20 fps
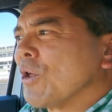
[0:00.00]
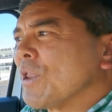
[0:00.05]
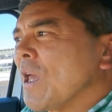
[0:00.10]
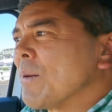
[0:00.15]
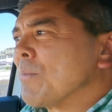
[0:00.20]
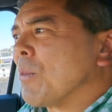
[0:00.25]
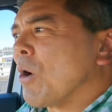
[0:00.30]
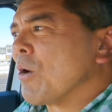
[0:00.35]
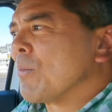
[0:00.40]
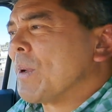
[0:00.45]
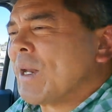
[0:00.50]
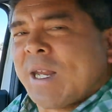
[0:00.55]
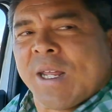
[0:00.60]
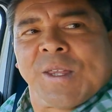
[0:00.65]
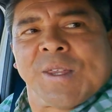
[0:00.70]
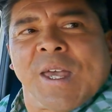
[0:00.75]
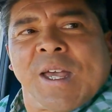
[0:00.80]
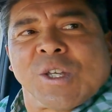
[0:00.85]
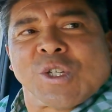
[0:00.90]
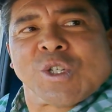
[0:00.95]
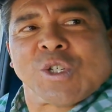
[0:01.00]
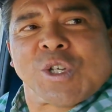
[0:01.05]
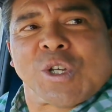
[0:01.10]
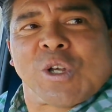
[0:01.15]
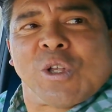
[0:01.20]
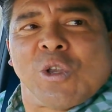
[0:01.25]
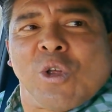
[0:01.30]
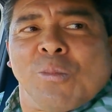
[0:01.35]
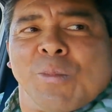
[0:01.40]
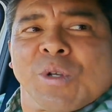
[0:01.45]
that by many thousands of
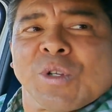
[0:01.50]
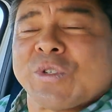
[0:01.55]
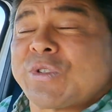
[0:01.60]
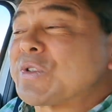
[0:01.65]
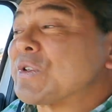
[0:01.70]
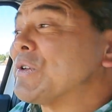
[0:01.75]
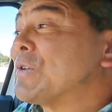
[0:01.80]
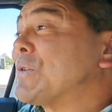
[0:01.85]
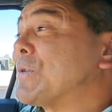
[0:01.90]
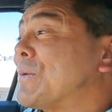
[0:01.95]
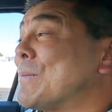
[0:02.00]
kilometres too.